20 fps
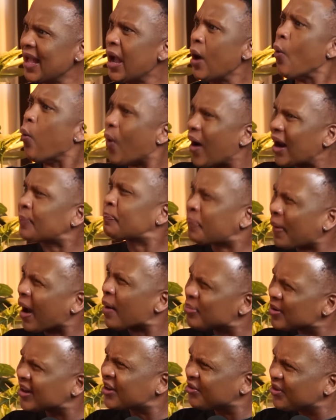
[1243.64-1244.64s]
what
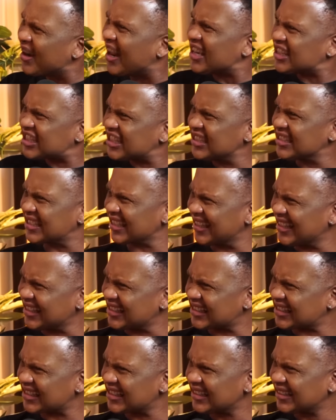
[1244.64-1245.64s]
public relations
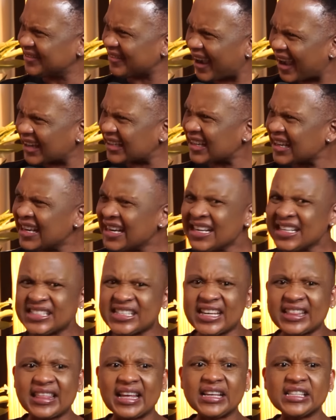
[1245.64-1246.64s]
is, right?
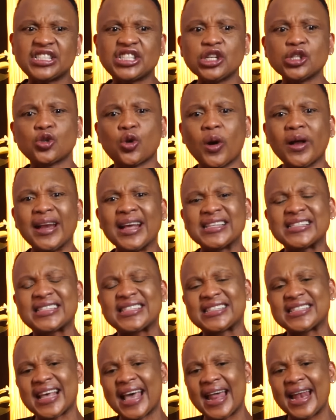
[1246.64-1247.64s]
She thinks she's gonna
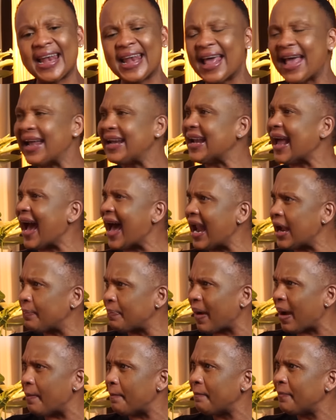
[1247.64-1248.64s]
sell an
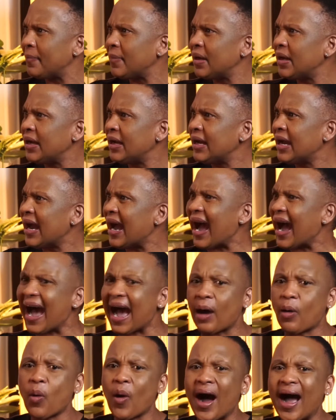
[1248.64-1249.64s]
album.
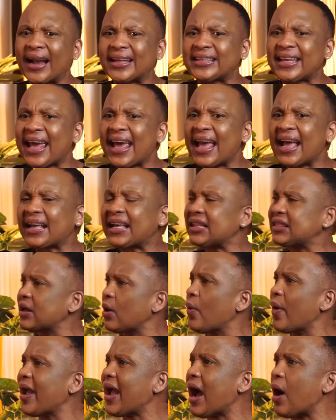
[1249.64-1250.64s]
Ako attack it the
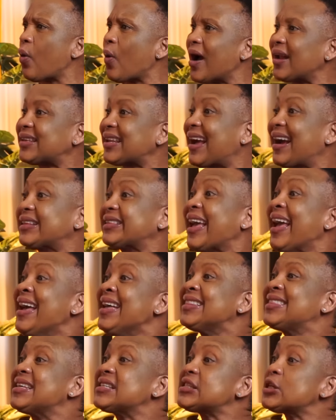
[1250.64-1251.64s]
way ako attack it.
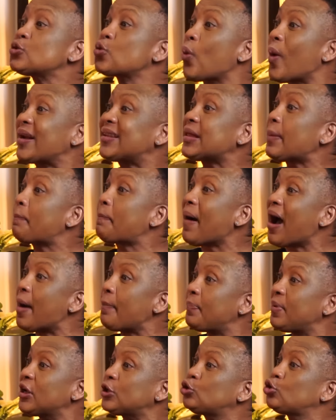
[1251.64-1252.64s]
This is what the
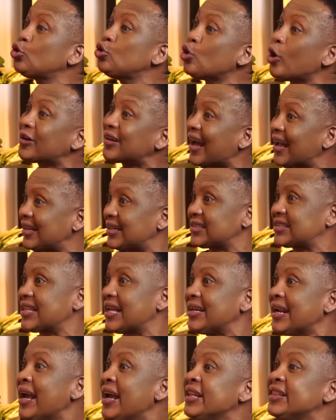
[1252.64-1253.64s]
public do not
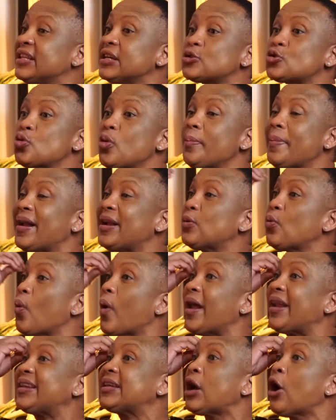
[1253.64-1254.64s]
understand. This woman
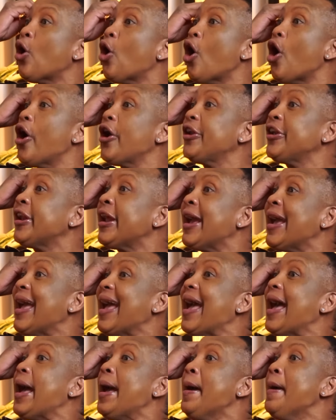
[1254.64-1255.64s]
went on
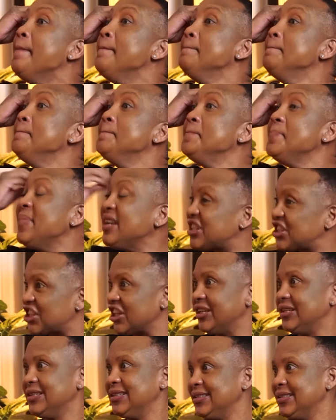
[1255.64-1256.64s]
a mission.